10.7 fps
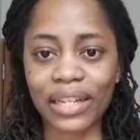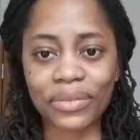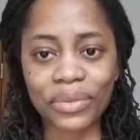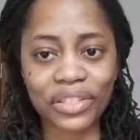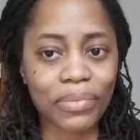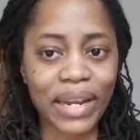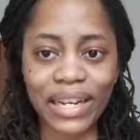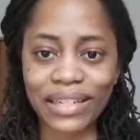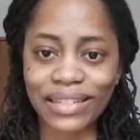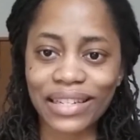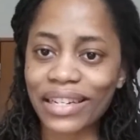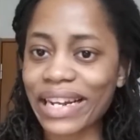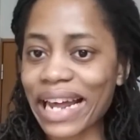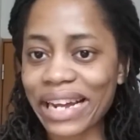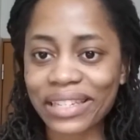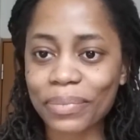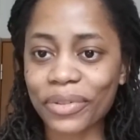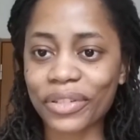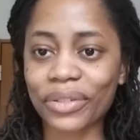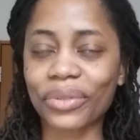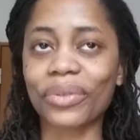That's what Jamaicans in the
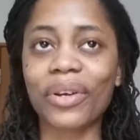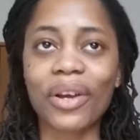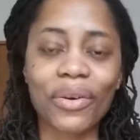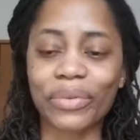diaspora do.